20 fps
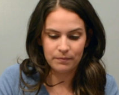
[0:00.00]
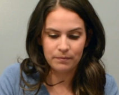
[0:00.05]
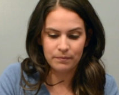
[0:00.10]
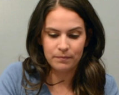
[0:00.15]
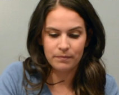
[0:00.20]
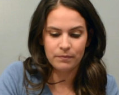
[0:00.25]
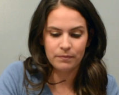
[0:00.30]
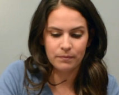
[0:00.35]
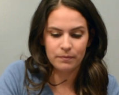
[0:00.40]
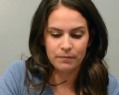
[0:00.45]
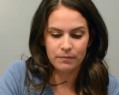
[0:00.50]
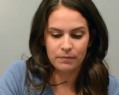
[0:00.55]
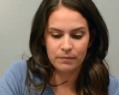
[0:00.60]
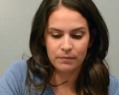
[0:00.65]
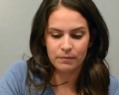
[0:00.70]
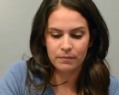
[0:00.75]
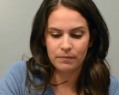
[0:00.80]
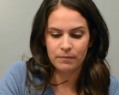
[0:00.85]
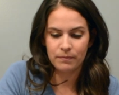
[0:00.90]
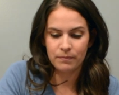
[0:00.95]

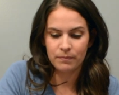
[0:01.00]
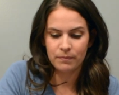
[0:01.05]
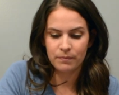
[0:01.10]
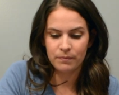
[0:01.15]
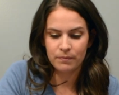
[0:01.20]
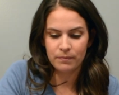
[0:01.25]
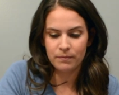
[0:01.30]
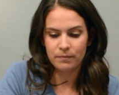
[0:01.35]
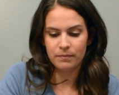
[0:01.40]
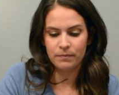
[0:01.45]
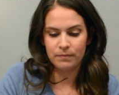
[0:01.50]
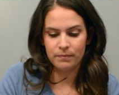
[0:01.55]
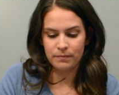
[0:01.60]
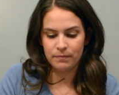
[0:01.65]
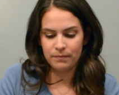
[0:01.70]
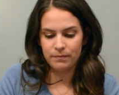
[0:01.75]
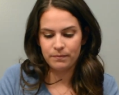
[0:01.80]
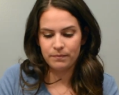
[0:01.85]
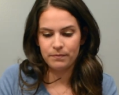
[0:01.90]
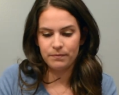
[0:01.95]

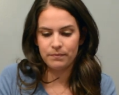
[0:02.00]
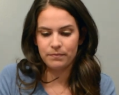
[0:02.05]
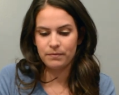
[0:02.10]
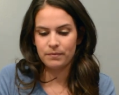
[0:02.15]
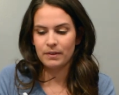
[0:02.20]
Nothing is said.